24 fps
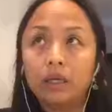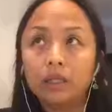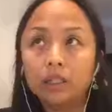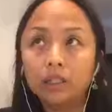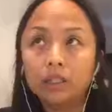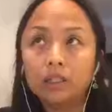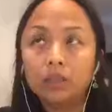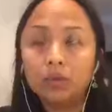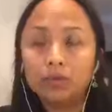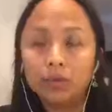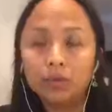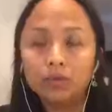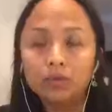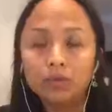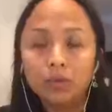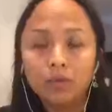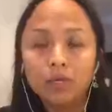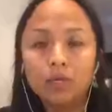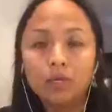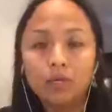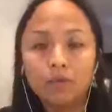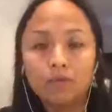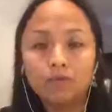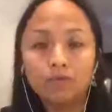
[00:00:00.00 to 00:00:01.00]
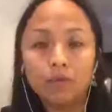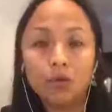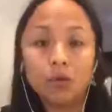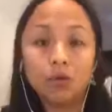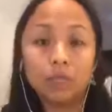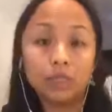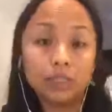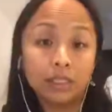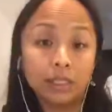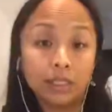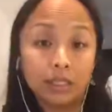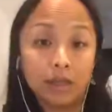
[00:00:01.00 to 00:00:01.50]
Asia, we're really
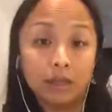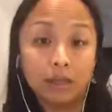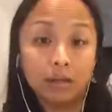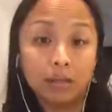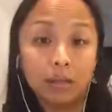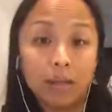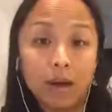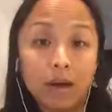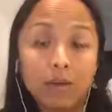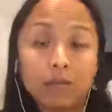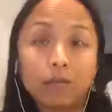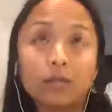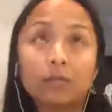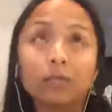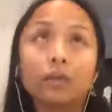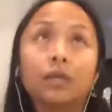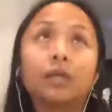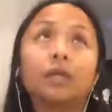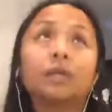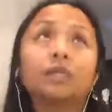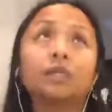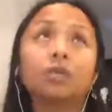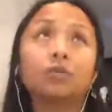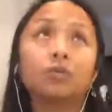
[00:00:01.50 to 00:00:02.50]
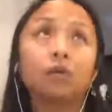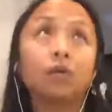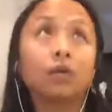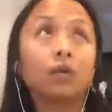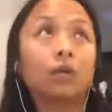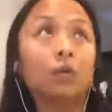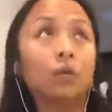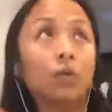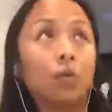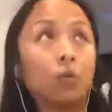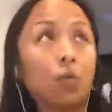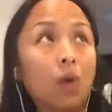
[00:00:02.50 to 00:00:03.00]
focusing on the bedroom because we
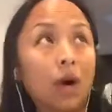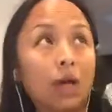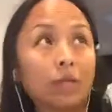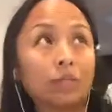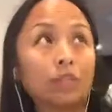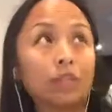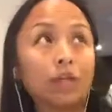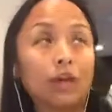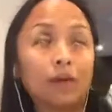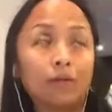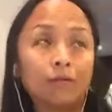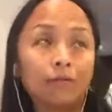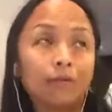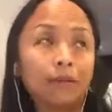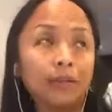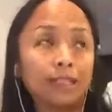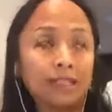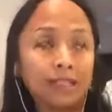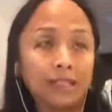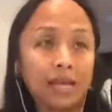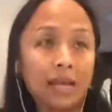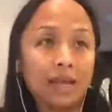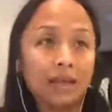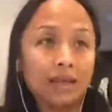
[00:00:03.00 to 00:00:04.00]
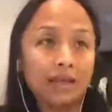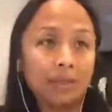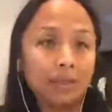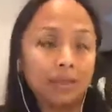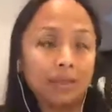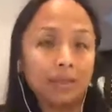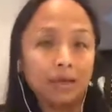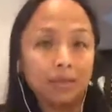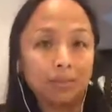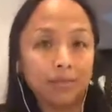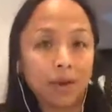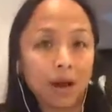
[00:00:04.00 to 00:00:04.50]
watch out if there's
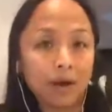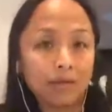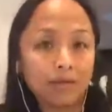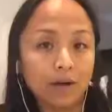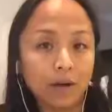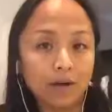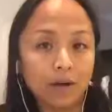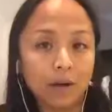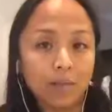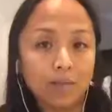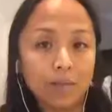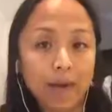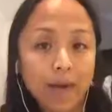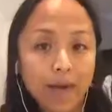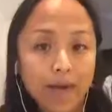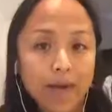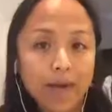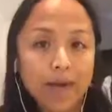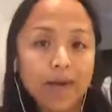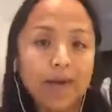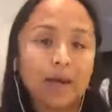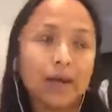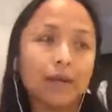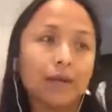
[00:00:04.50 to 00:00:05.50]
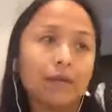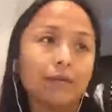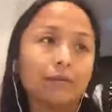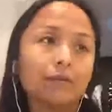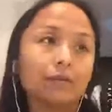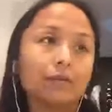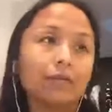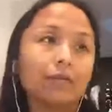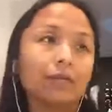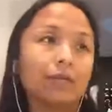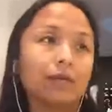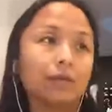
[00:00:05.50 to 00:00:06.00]
anything above our bed,
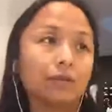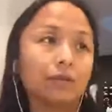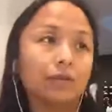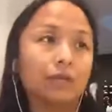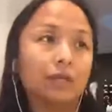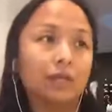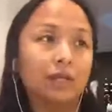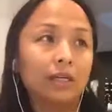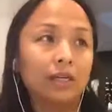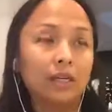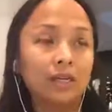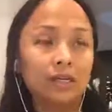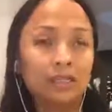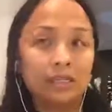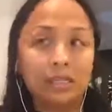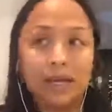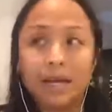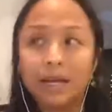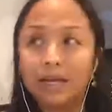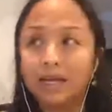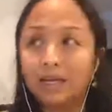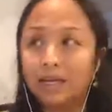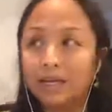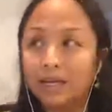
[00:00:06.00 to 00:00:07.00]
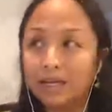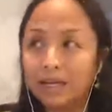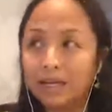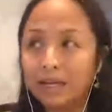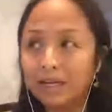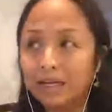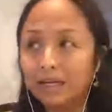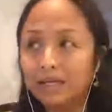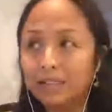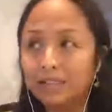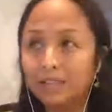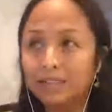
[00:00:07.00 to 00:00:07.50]
if, you know, there's
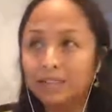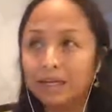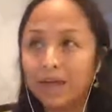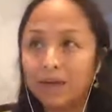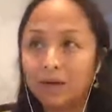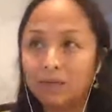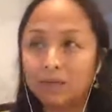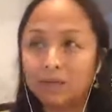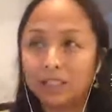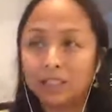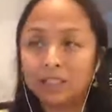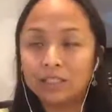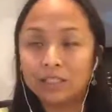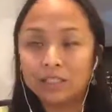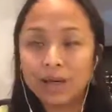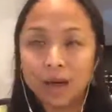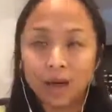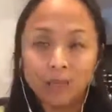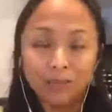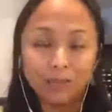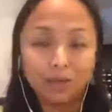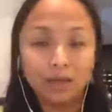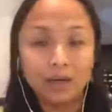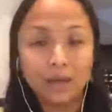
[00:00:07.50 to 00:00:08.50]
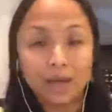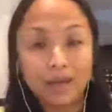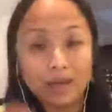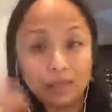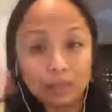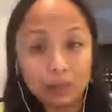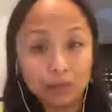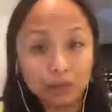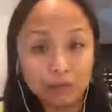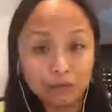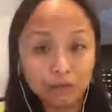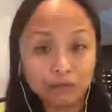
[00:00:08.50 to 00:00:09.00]
anything that will stop the
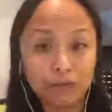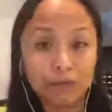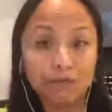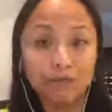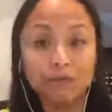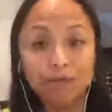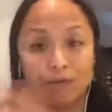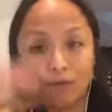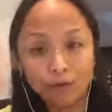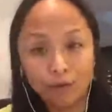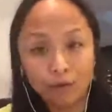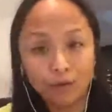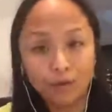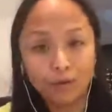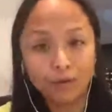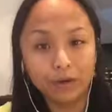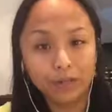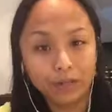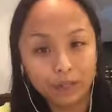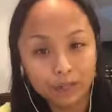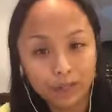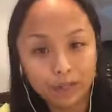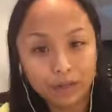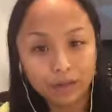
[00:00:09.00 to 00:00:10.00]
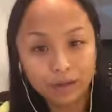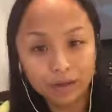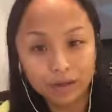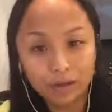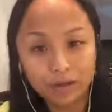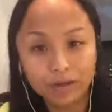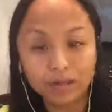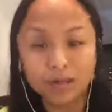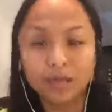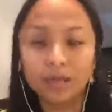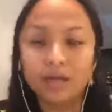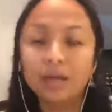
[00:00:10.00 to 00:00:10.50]
energy from flowing
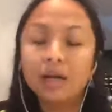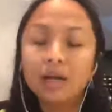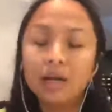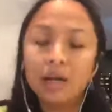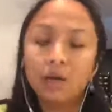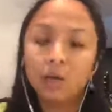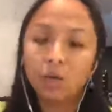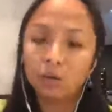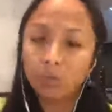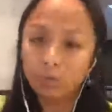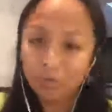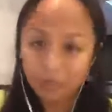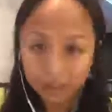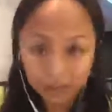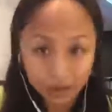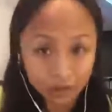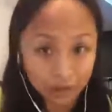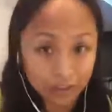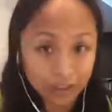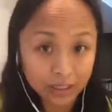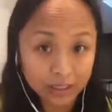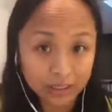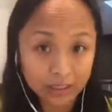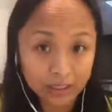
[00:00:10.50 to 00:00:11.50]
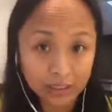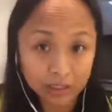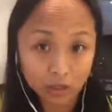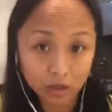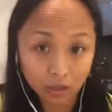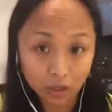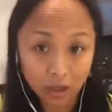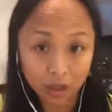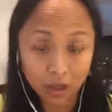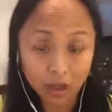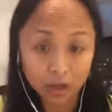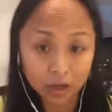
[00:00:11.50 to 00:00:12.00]
clearly. We make sure there's
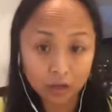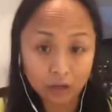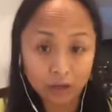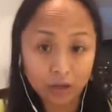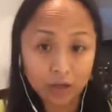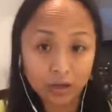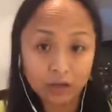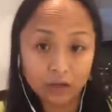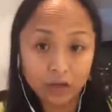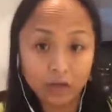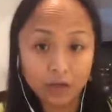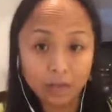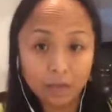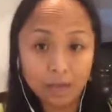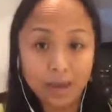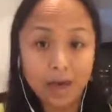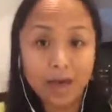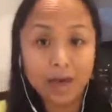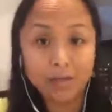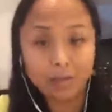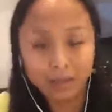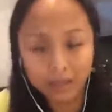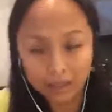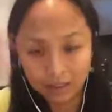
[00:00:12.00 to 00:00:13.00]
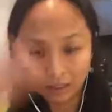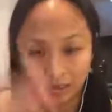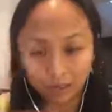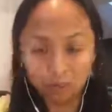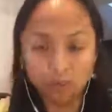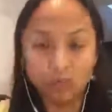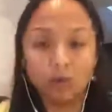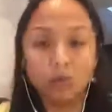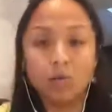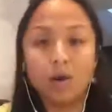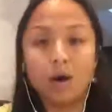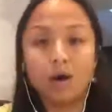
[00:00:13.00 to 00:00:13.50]
no clutter under the bed
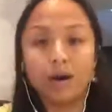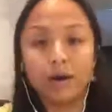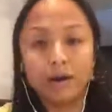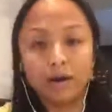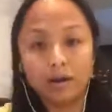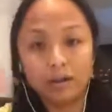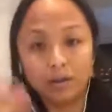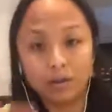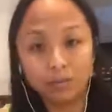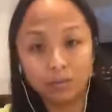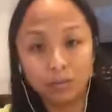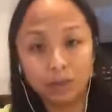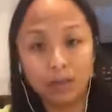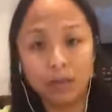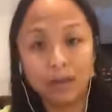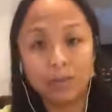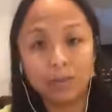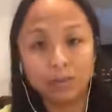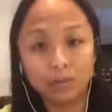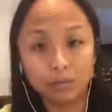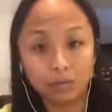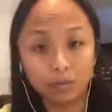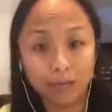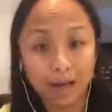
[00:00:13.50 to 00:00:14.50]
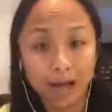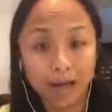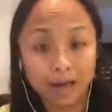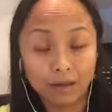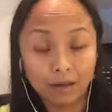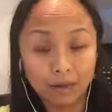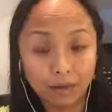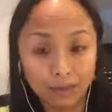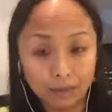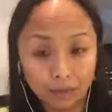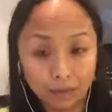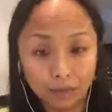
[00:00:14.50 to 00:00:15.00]
because we want air to be able to
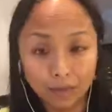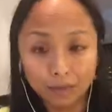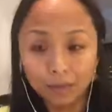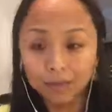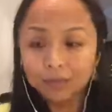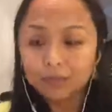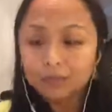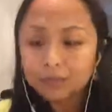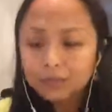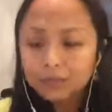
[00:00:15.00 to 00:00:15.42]
pass through